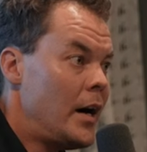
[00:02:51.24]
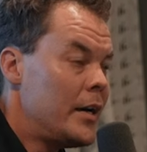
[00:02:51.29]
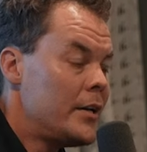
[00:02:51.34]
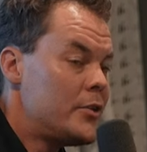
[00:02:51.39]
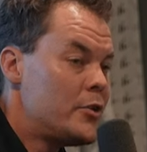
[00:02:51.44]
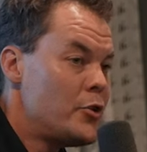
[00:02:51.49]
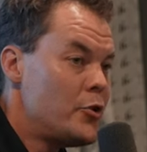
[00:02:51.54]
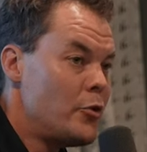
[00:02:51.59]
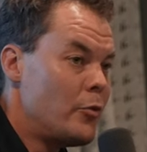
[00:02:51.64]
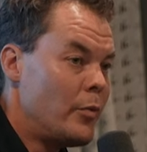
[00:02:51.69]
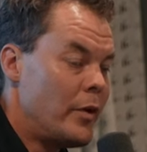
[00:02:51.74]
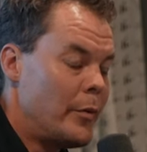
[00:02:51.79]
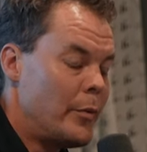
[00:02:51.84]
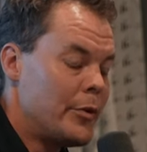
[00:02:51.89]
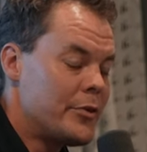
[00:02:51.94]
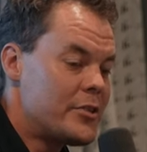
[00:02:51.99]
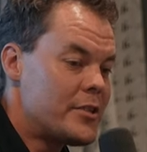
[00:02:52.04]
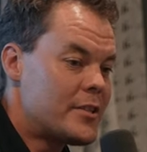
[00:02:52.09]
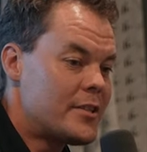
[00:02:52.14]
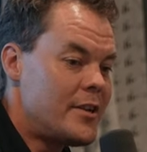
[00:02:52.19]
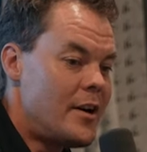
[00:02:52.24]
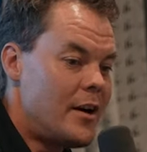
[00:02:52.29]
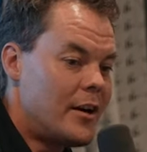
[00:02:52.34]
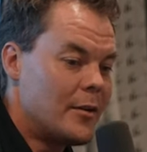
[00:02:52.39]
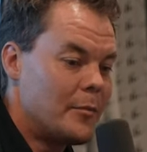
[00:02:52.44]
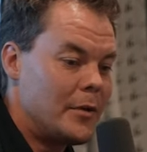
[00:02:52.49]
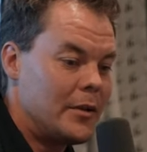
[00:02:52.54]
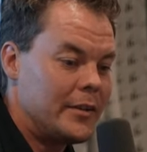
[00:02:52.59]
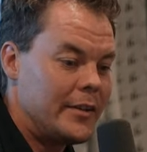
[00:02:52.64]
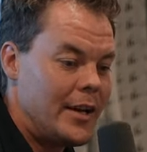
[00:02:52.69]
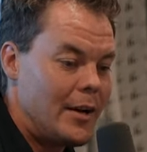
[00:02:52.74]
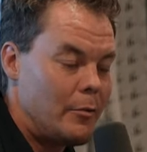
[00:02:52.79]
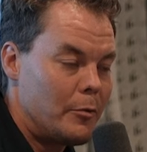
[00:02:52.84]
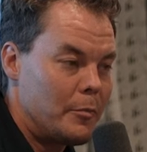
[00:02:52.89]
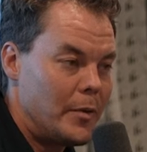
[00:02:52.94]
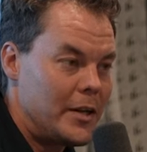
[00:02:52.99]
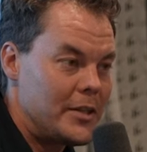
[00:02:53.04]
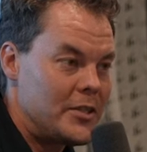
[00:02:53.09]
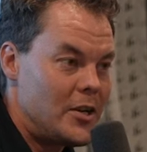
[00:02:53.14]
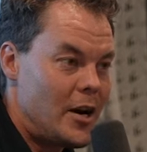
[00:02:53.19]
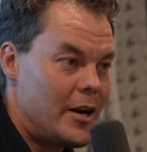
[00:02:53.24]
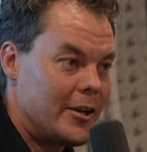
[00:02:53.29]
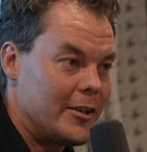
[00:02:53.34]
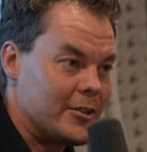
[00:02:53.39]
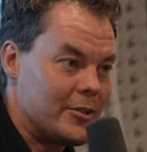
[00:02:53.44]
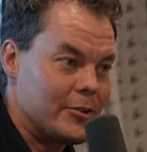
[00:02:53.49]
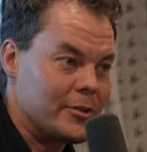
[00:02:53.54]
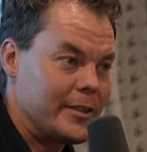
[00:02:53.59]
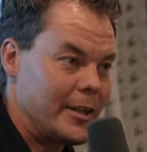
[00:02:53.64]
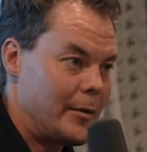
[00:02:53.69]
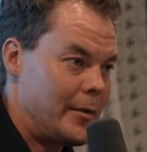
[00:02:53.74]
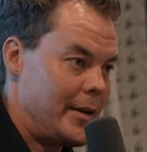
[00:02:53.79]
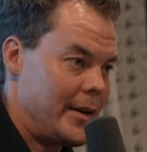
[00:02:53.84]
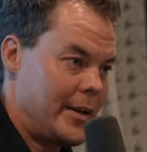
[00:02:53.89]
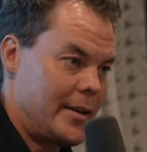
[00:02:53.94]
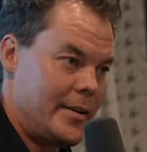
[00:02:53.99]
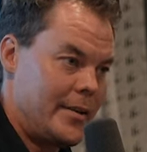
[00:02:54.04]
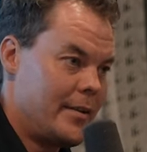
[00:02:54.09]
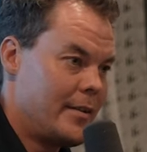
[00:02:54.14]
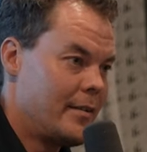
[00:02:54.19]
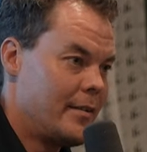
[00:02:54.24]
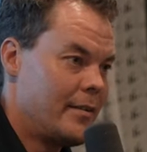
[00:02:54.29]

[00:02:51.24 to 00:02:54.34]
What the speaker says: I do. We were just talking about that with my daughters because they're like...